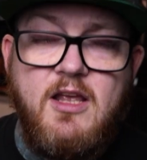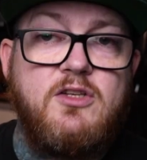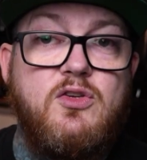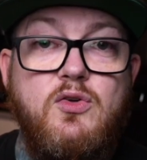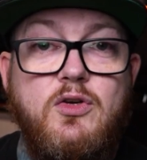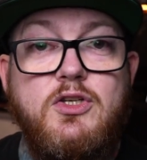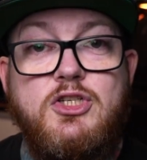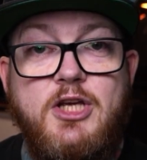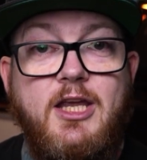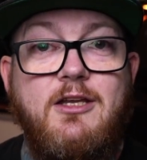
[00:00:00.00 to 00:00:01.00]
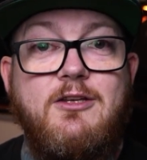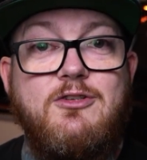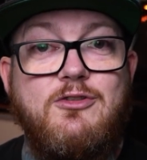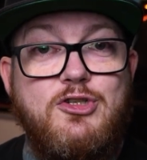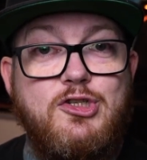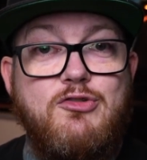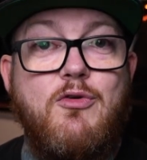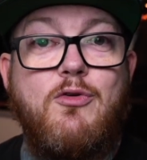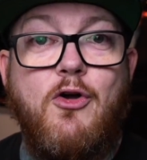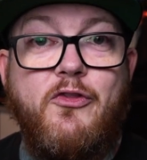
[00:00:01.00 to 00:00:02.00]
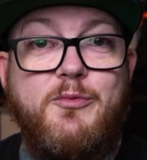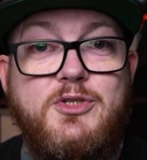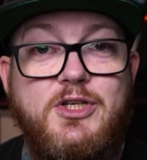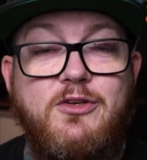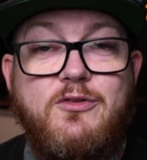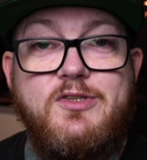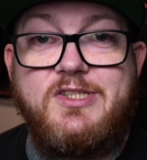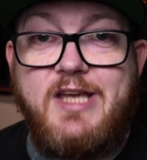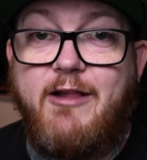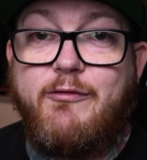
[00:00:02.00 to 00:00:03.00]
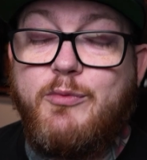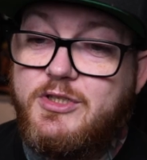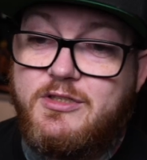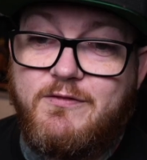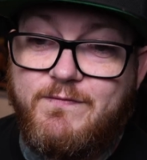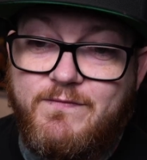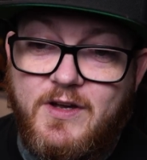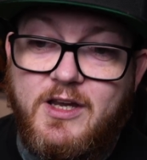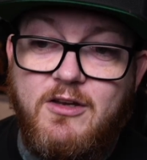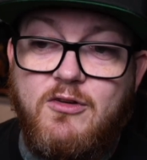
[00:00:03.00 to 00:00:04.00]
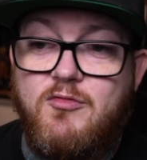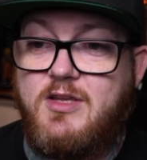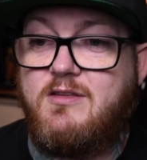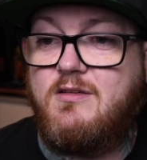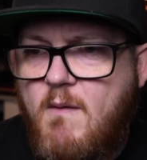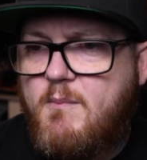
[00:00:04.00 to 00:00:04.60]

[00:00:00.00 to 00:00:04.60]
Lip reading: so you can change the stroke on the machine yourself, which is fucking great.